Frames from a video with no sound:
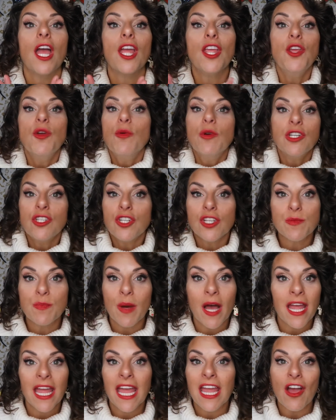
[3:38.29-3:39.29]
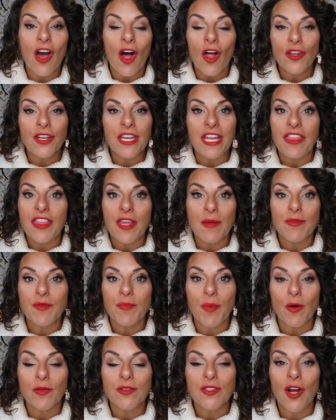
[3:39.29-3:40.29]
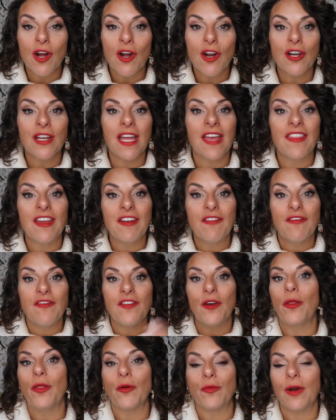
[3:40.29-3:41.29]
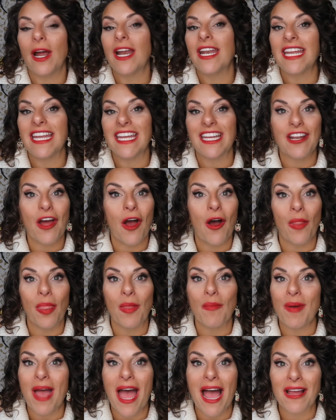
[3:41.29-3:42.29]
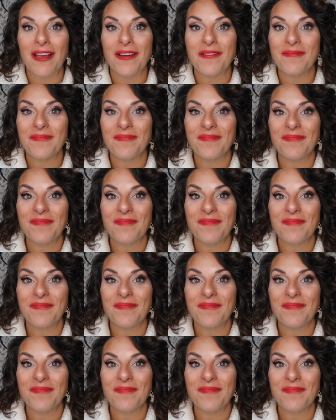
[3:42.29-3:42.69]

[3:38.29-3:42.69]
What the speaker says: You could just buy a holiday themed postcard and then fill the writing in on the back.